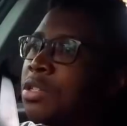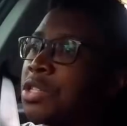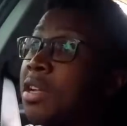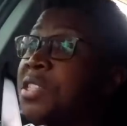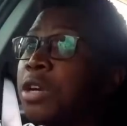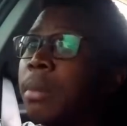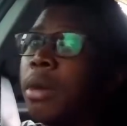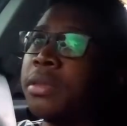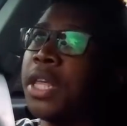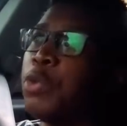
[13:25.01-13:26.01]
So let's talk
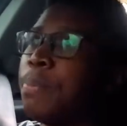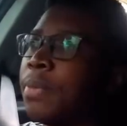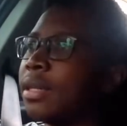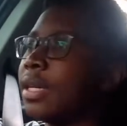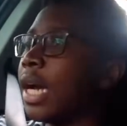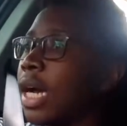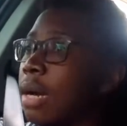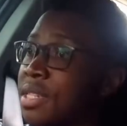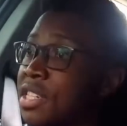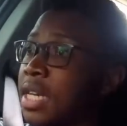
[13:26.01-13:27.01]
about the equipment the car
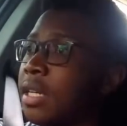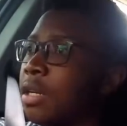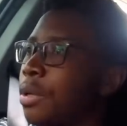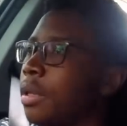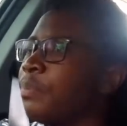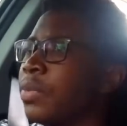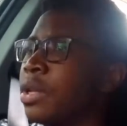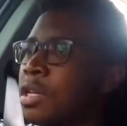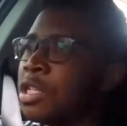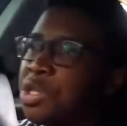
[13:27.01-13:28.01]
comes as standard with.
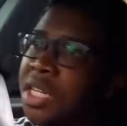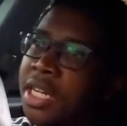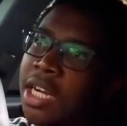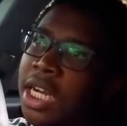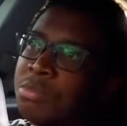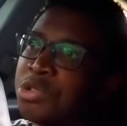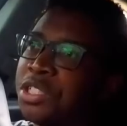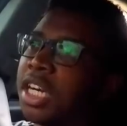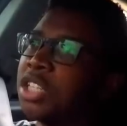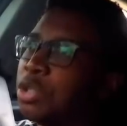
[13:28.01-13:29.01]
So the car comes
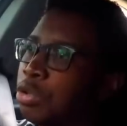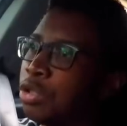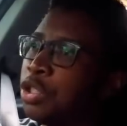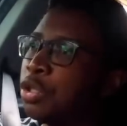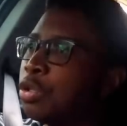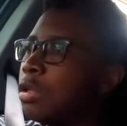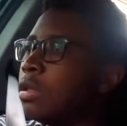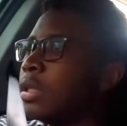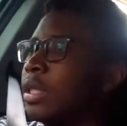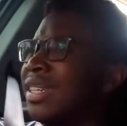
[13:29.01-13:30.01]
with traction
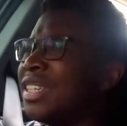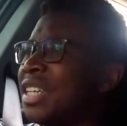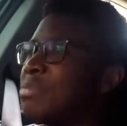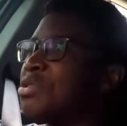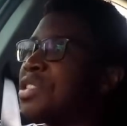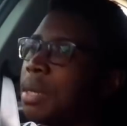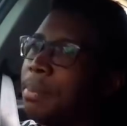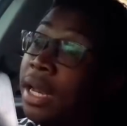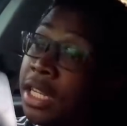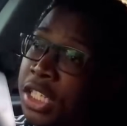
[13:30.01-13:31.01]
control, it comes with
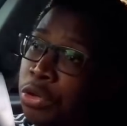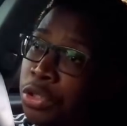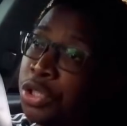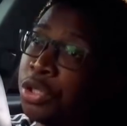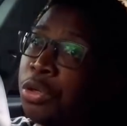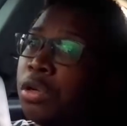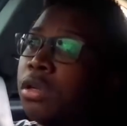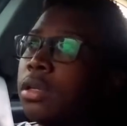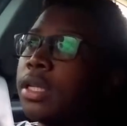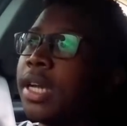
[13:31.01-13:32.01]
stability
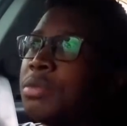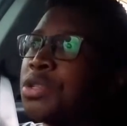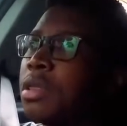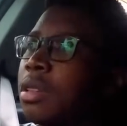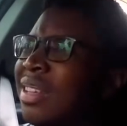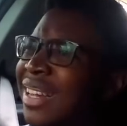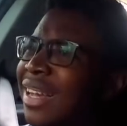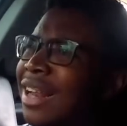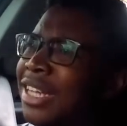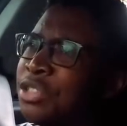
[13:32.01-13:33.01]
control, it comes with
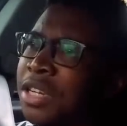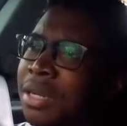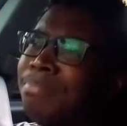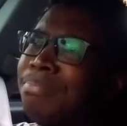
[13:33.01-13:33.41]
electronic